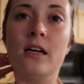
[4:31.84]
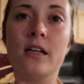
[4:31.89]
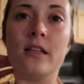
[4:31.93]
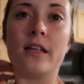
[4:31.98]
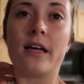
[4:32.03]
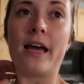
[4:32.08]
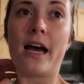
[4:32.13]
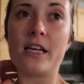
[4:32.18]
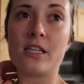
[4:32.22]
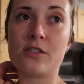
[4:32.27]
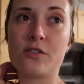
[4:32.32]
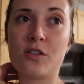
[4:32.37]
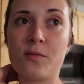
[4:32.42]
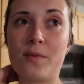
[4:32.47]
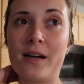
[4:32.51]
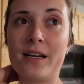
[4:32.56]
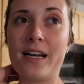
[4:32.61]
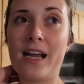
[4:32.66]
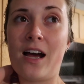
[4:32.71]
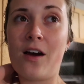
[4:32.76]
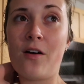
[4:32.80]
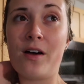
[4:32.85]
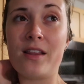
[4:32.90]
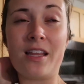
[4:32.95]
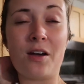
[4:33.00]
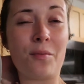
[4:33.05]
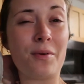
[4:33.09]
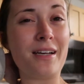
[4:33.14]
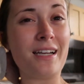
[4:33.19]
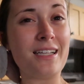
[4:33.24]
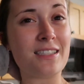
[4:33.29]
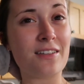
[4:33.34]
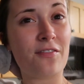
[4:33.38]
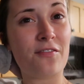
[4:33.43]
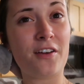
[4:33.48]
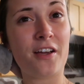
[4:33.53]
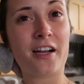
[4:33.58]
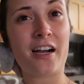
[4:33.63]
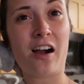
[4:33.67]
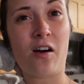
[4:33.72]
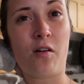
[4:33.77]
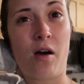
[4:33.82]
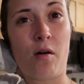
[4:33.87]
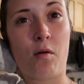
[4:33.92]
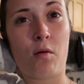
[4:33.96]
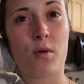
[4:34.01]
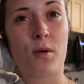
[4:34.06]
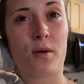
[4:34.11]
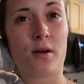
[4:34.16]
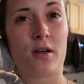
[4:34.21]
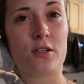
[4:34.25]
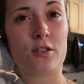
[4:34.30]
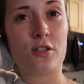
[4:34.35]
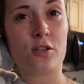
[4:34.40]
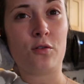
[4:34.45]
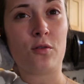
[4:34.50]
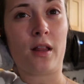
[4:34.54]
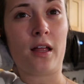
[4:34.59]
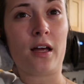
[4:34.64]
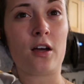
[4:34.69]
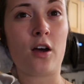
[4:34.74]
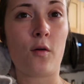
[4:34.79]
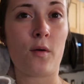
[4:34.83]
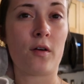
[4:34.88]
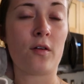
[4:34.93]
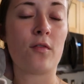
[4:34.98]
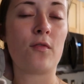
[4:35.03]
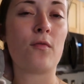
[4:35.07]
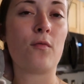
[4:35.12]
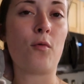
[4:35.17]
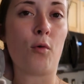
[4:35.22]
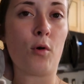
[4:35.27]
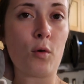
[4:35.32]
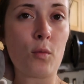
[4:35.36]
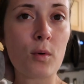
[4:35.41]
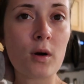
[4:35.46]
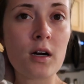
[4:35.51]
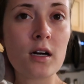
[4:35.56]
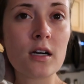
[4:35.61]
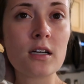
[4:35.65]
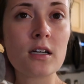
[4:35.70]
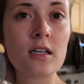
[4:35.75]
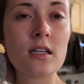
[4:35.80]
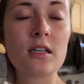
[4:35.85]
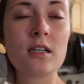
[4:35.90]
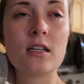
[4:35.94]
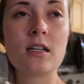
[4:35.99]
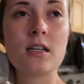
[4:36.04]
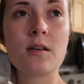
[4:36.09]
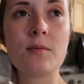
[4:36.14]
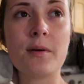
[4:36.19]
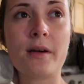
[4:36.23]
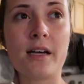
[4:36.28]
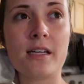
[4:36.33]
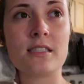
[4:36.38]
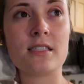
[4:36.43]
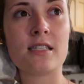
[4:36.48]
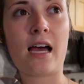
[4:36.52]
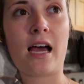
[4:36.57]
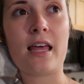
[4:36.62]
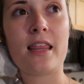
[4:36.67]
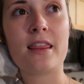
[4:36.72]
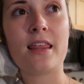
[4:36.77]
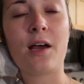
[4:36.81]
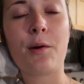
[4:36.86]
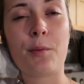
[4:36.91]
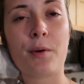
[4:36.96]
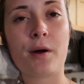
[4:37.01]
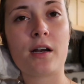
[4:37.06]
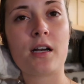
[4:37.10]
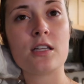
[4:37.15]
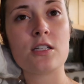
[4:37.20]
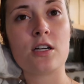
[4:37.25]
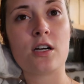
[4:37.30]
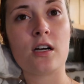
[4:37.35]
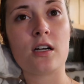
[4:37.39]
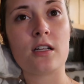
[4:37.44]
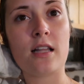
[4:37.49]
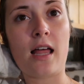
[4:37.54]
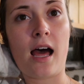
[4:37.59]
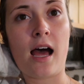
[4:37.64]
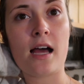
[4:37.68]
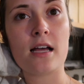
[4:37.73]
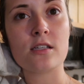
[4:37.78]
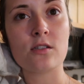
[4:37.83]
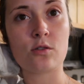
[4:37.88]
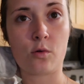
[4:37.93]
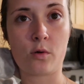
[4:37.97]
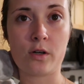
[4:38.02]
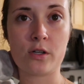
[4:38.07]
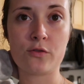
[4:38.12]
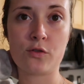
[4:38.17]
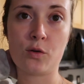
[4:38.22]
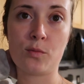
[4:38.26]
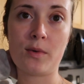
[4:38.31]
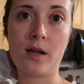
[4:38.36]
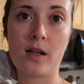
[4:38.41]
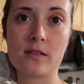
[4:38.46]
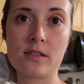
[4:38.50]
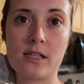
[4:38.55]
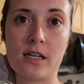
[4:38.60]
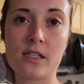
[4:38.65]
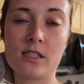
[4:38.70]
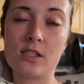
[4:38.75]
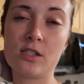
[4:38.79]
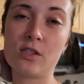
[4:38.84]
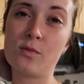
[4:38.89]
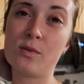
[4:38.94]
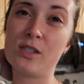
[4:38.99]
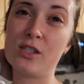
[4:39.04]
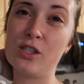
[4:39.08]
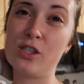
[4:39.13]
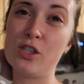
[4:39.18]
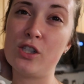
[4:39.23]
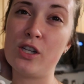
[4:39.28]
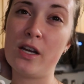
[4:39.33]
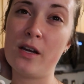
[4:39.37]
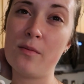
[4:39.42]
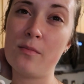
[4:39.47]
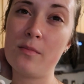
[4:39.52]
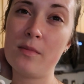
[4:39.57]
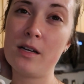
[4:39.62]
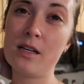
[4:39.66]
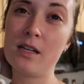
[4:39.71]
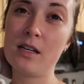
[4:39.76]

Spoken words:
the guest room right now, and then we need to figure out what we want to do like going forward, because I think we're gonna turn that storage room downstairs into a gym.